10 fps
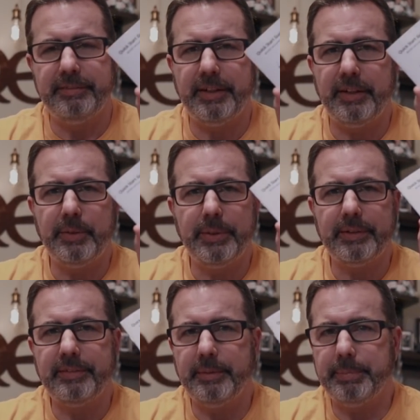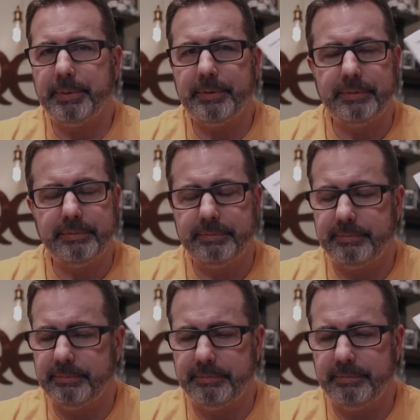Very quick, simple,
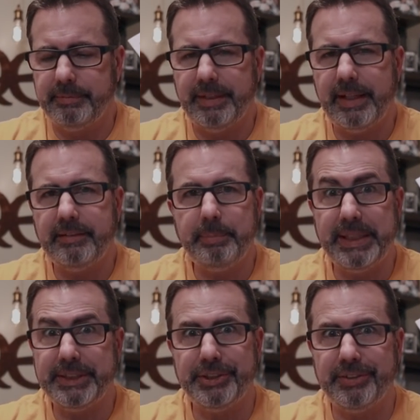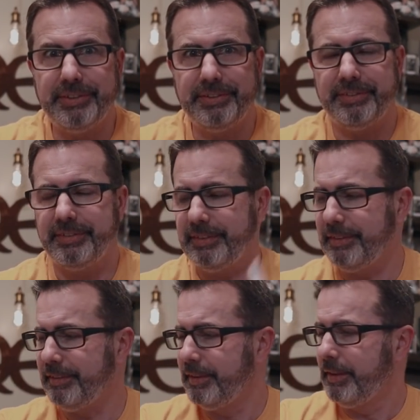nice pictures.
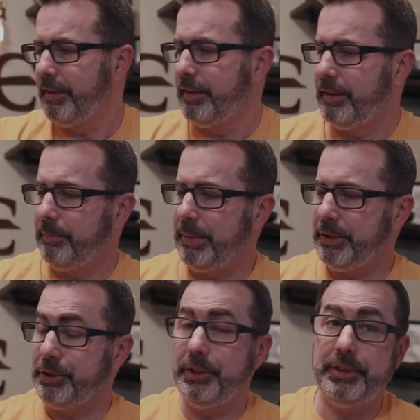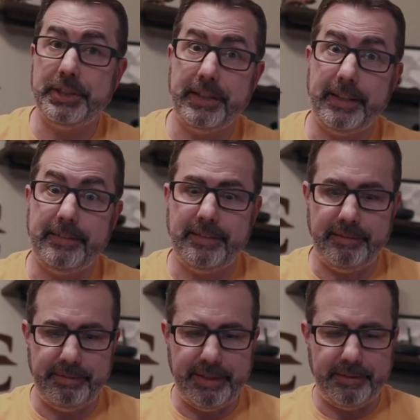Make sure you check that
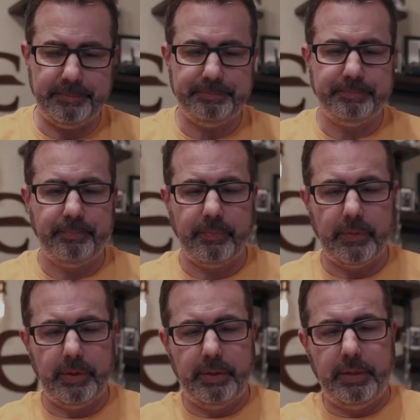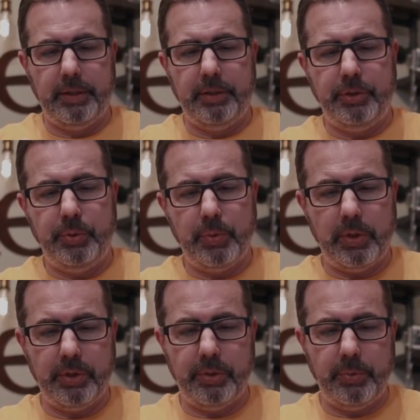stuff out. You
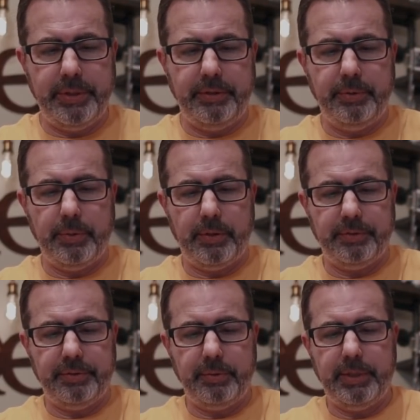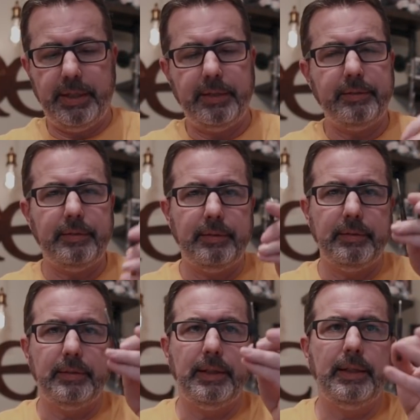are going to also get
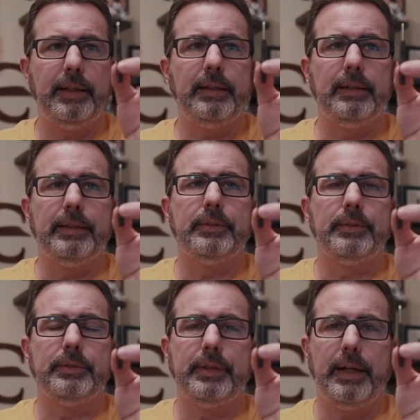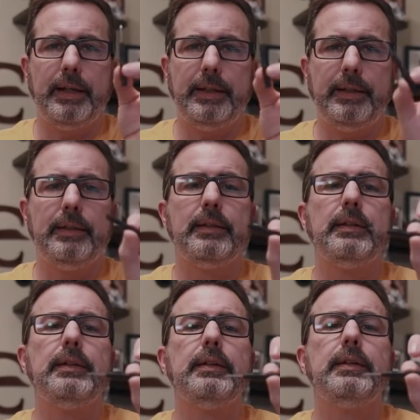a little tiny
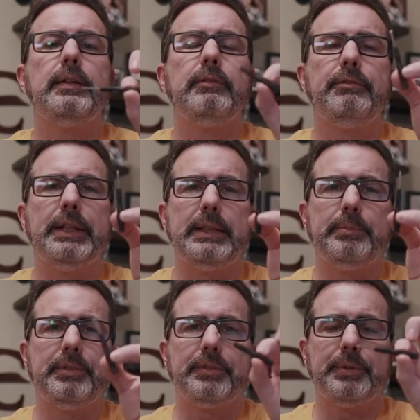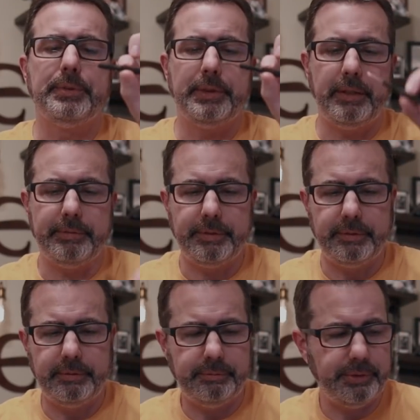Phillips screwdriver
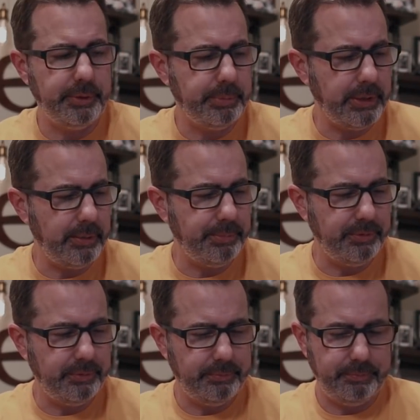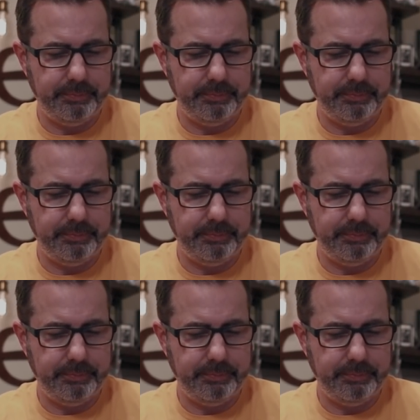for your props.